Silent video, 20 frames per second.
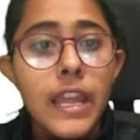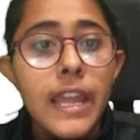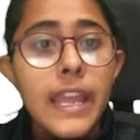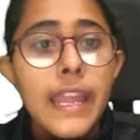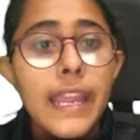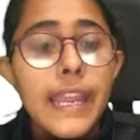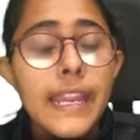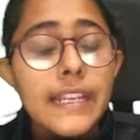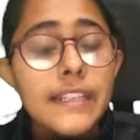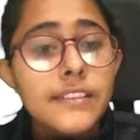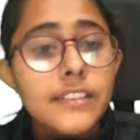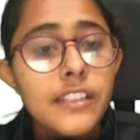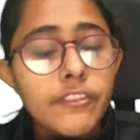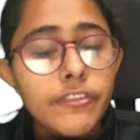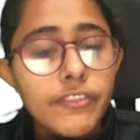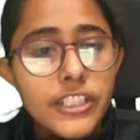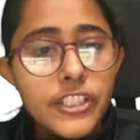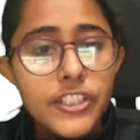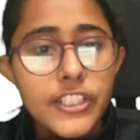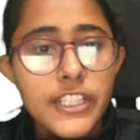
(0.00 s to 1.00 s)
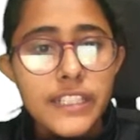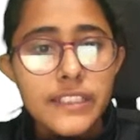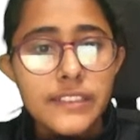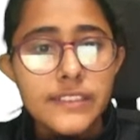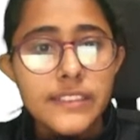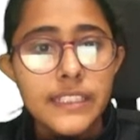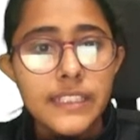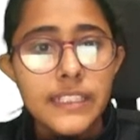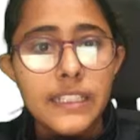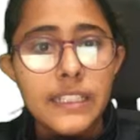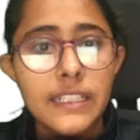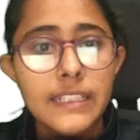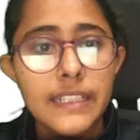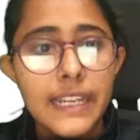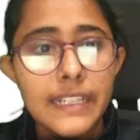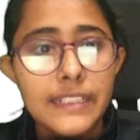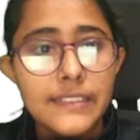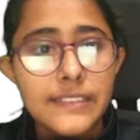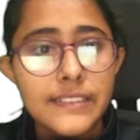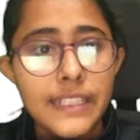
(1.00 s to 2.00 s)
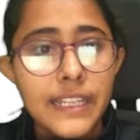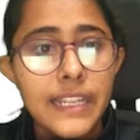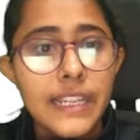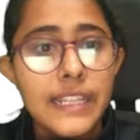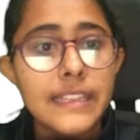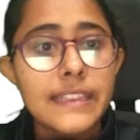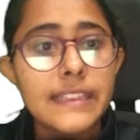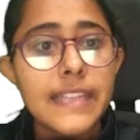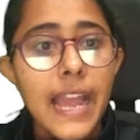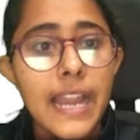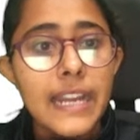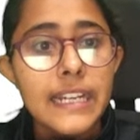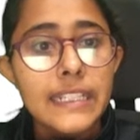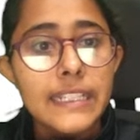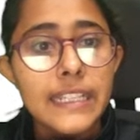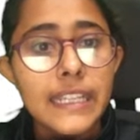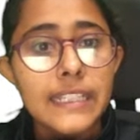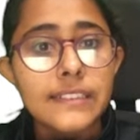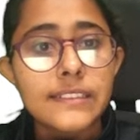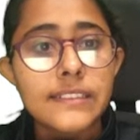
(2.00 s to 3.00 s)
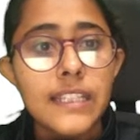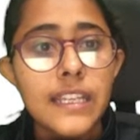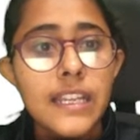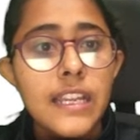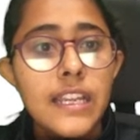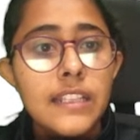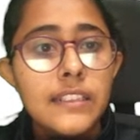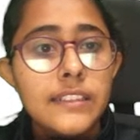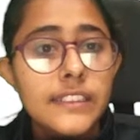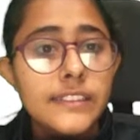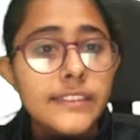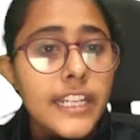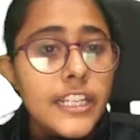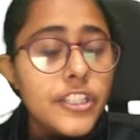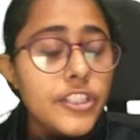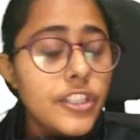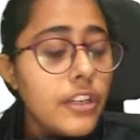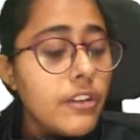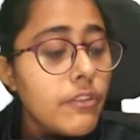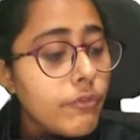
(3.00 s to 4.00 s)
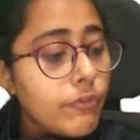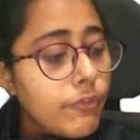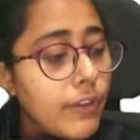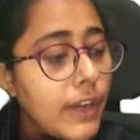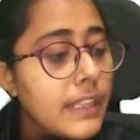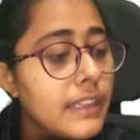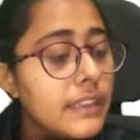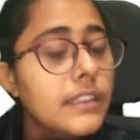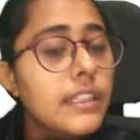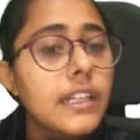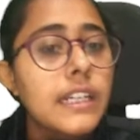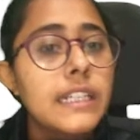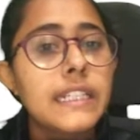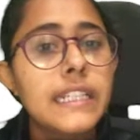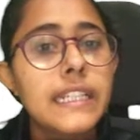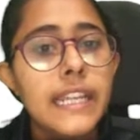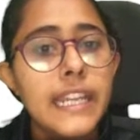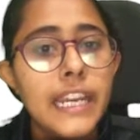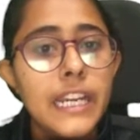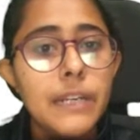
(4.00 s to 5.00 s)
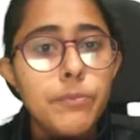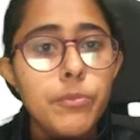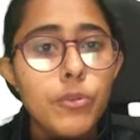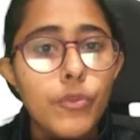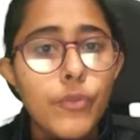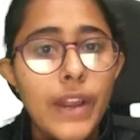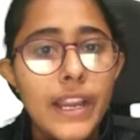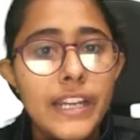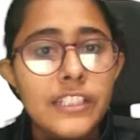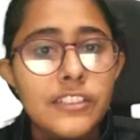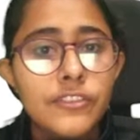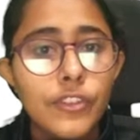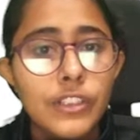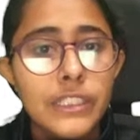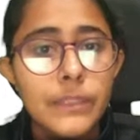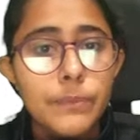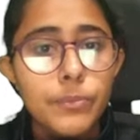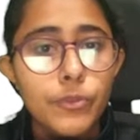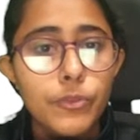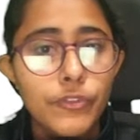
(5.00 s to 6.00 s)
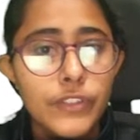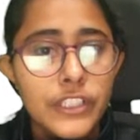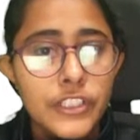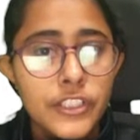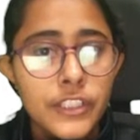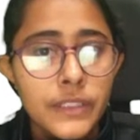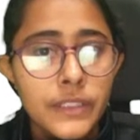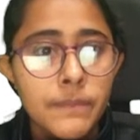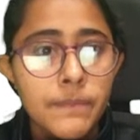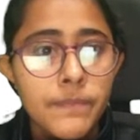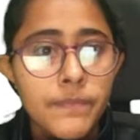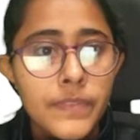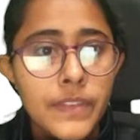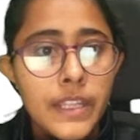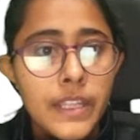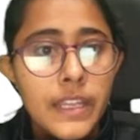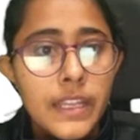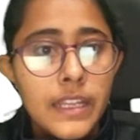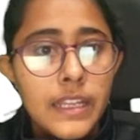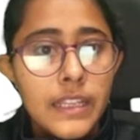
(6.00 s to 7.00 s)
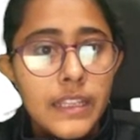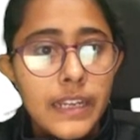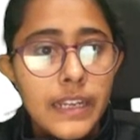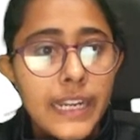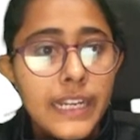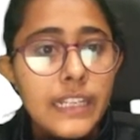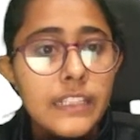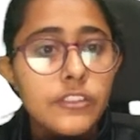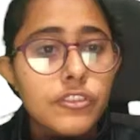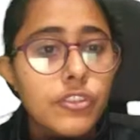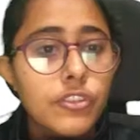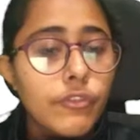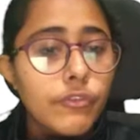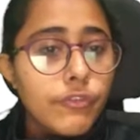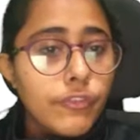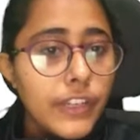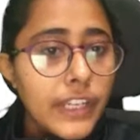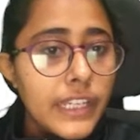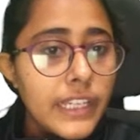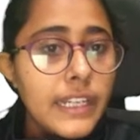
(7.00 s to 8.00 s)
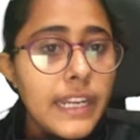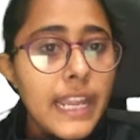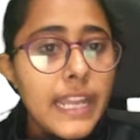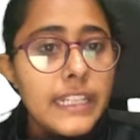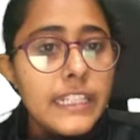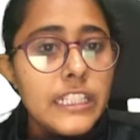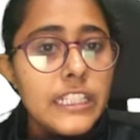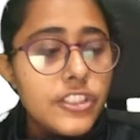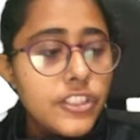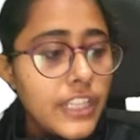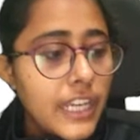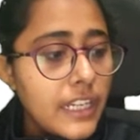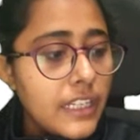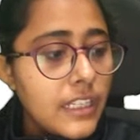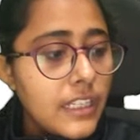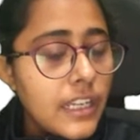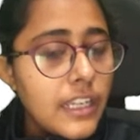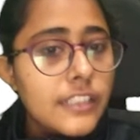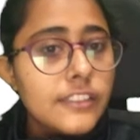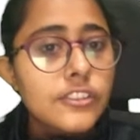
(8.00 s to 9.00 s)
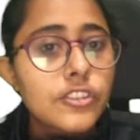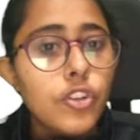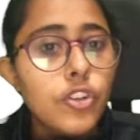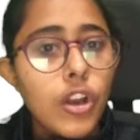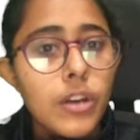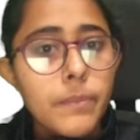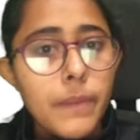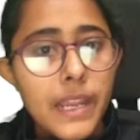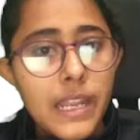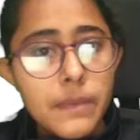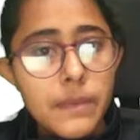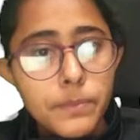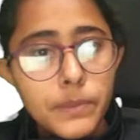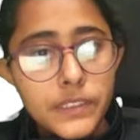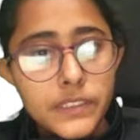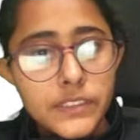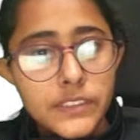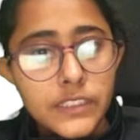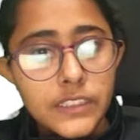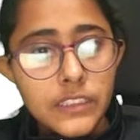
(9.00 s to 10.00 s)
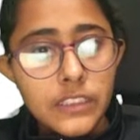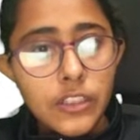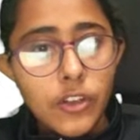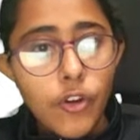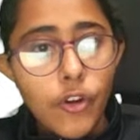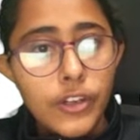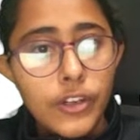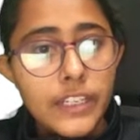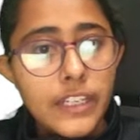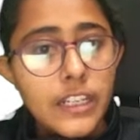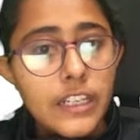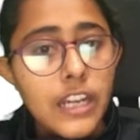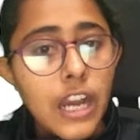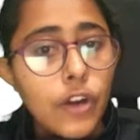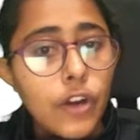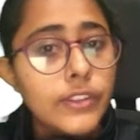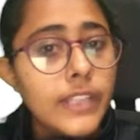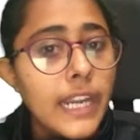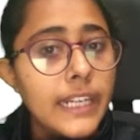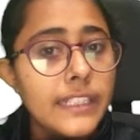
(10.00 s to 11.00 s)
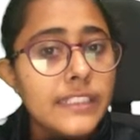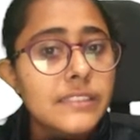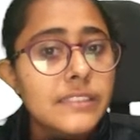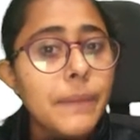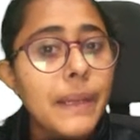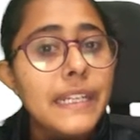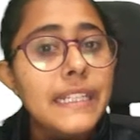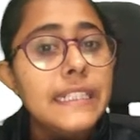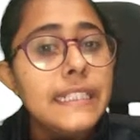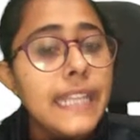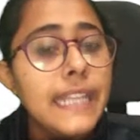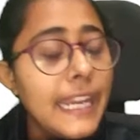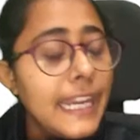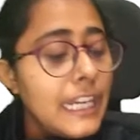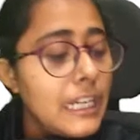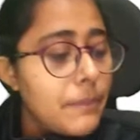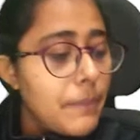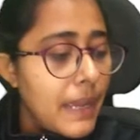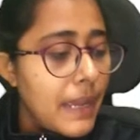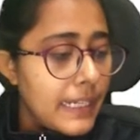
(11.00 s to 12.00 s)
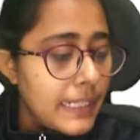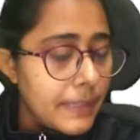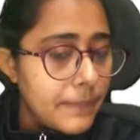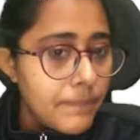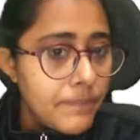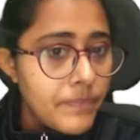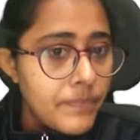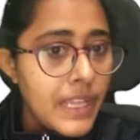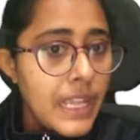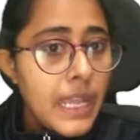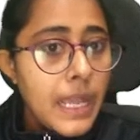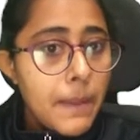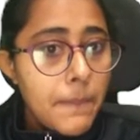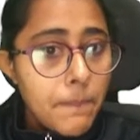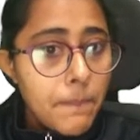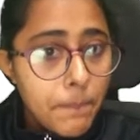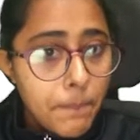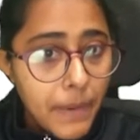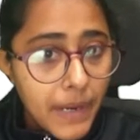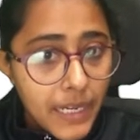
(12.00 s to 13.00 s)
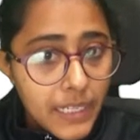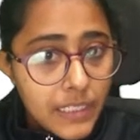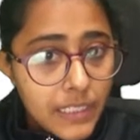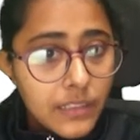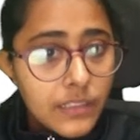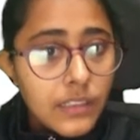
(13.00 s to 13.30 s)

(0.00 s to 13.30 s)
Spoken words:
insufficiency, let's say, in that case, the section 138 provides for the provision, right? So where any check is drawn by a person on an account that is maintained by him, but